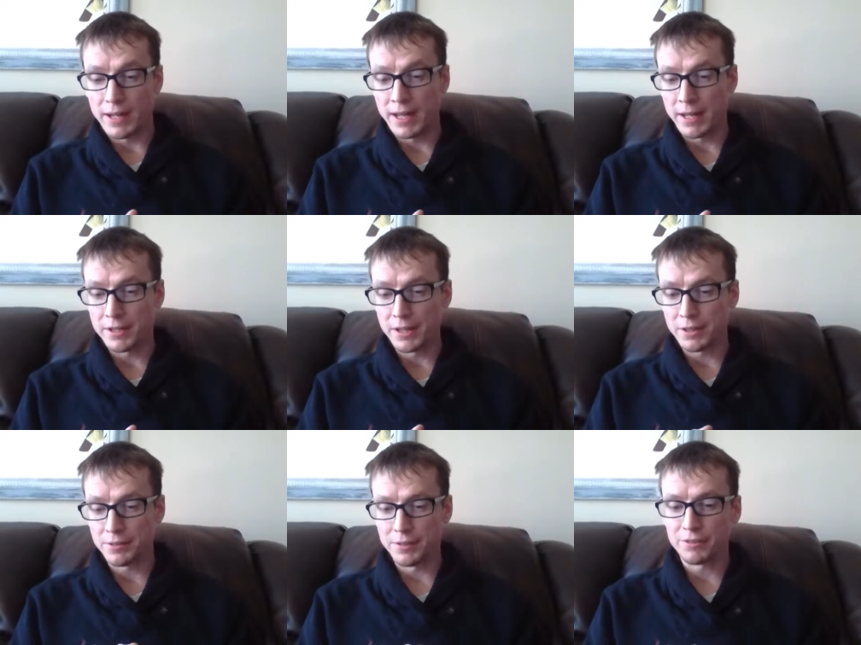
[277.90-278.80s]

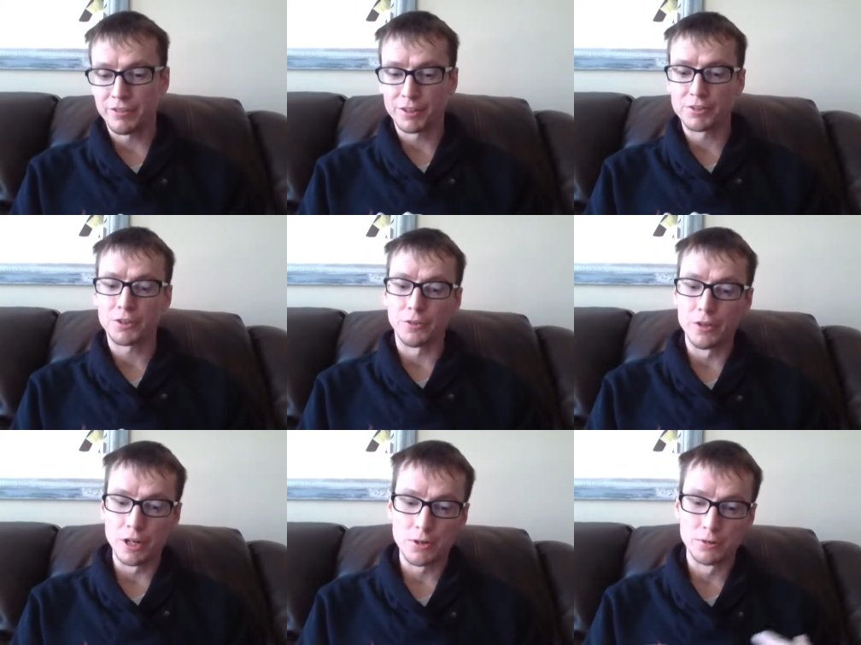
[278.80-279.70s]
These fungus are
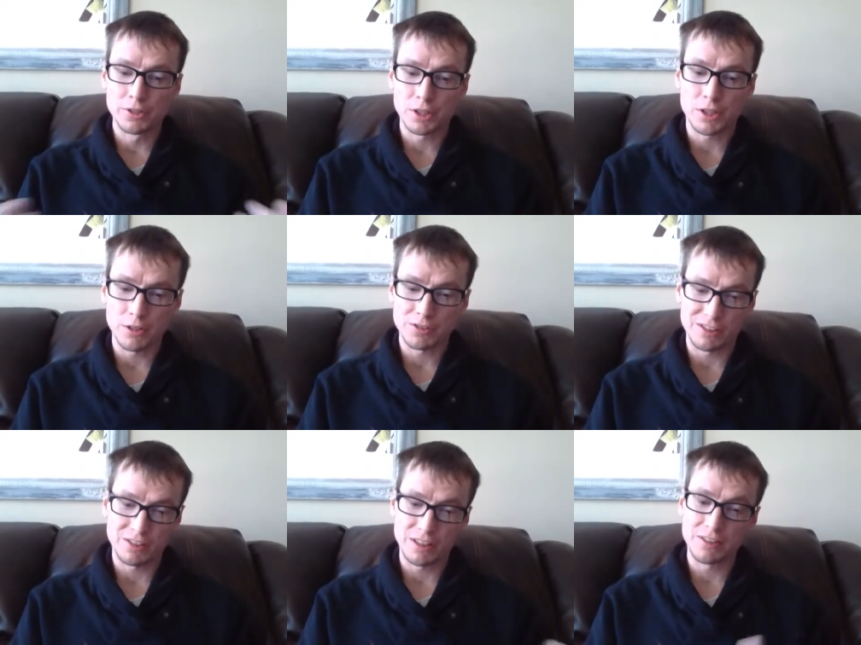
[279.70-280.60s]
known to cause
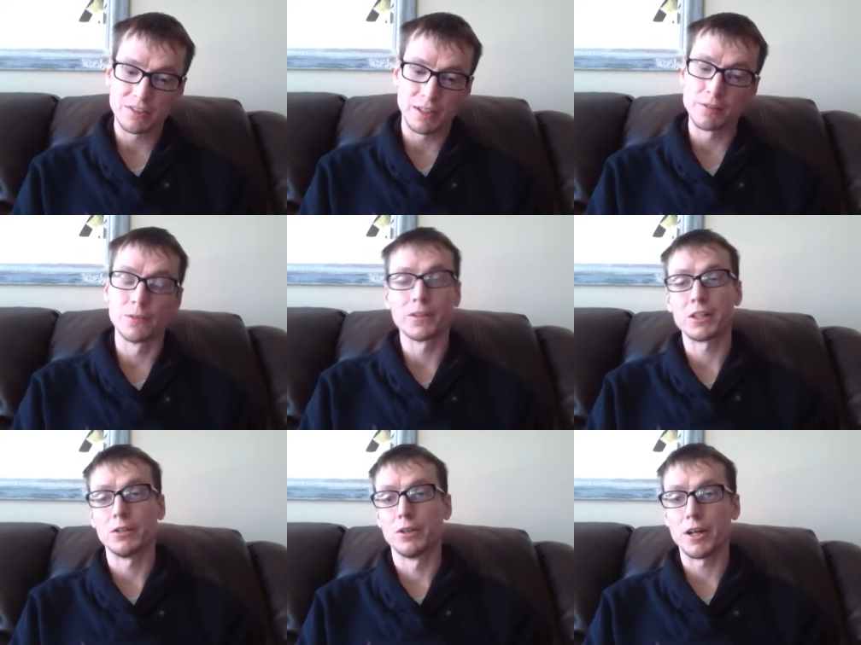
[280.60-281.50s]
disease and or
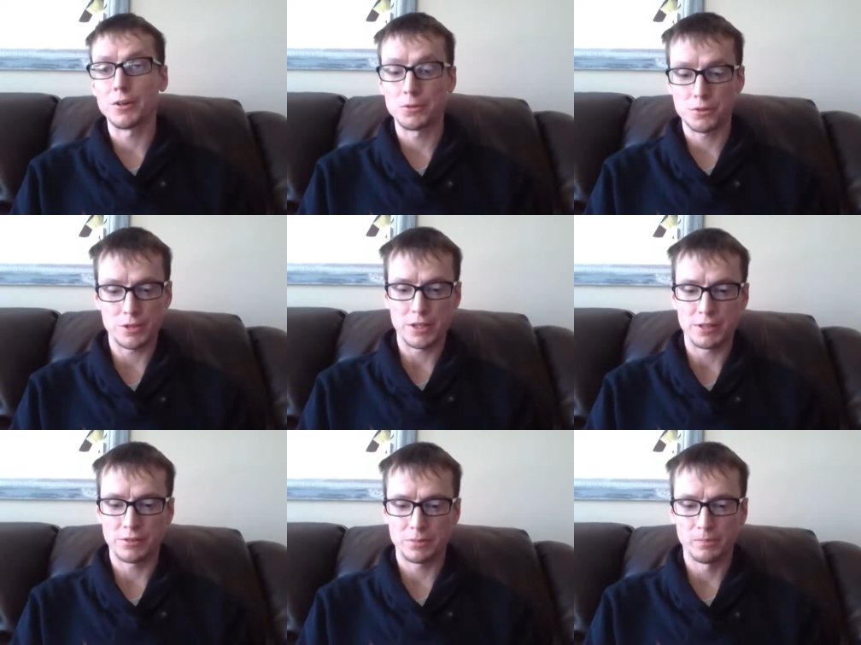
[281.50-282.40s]
kill the host
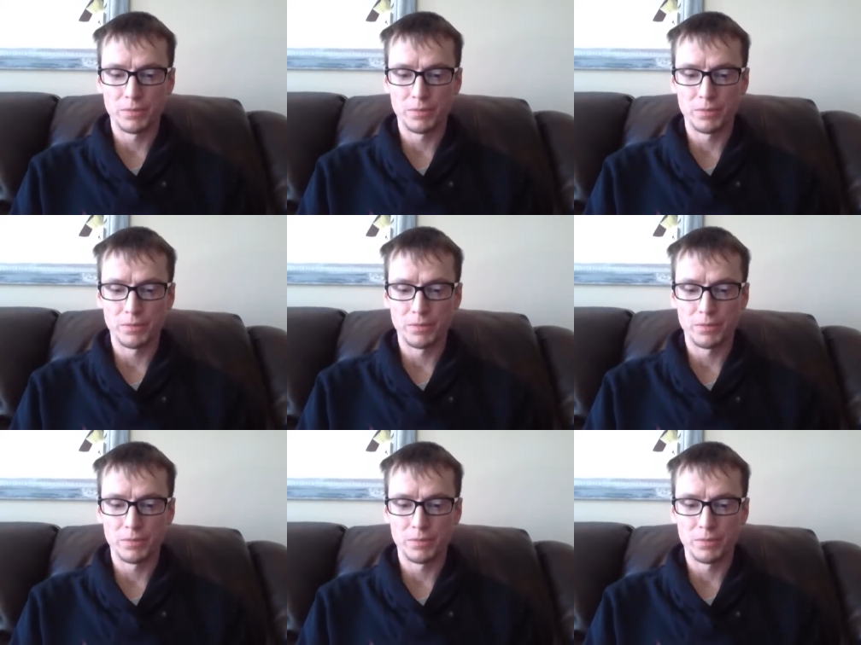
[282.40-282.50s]
trees,